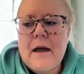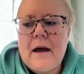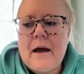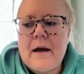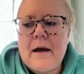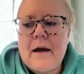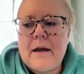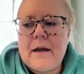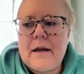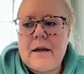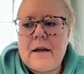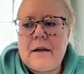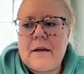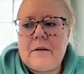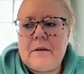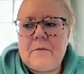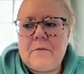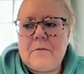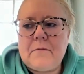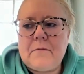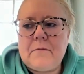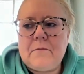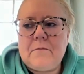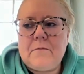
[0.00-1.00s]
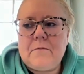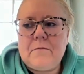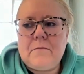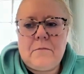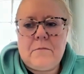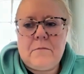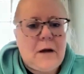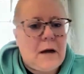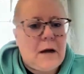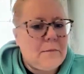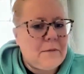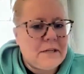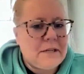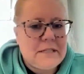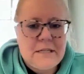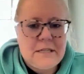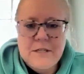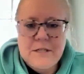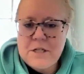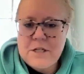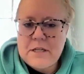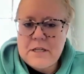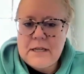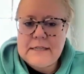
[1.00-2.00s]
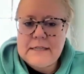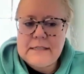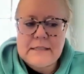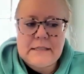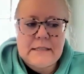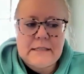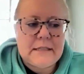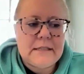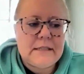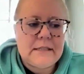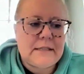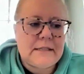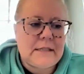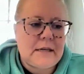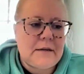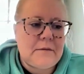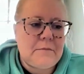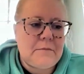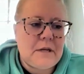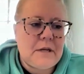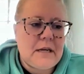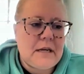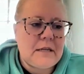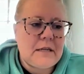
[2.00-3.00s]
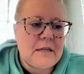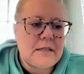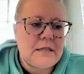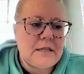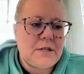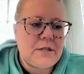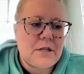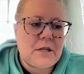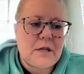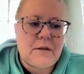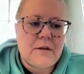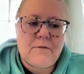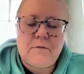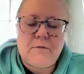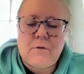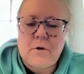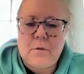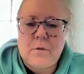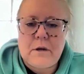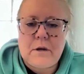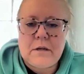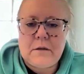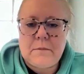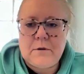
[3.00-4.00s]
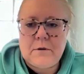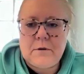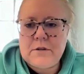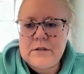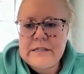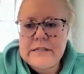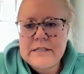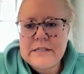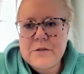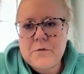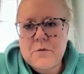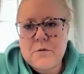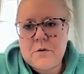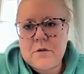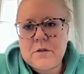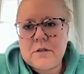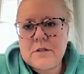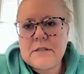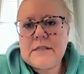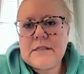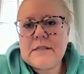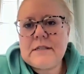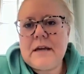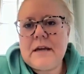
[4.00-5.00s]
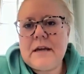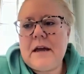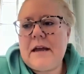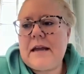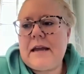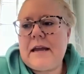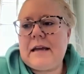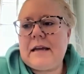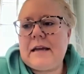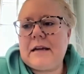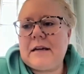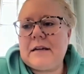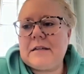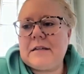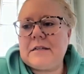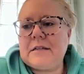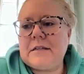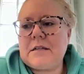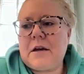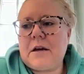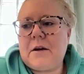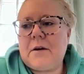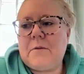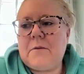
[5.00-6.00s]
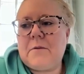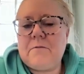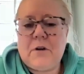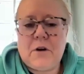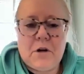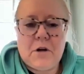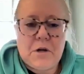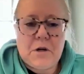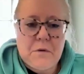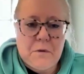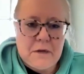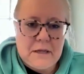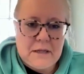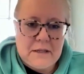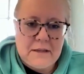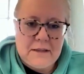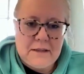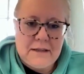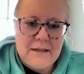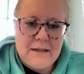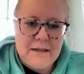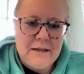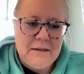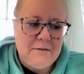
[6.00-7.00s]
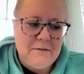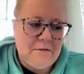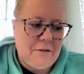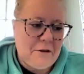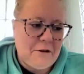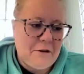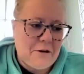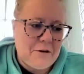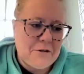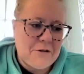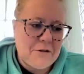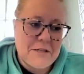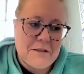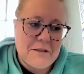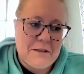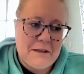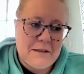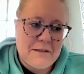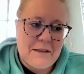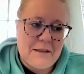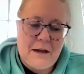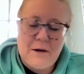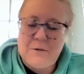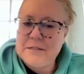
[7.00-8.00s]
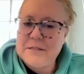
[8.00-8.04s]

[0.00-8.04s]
I got my teaching license and began teaching in Fort Wayne community schools, and very quickly learned that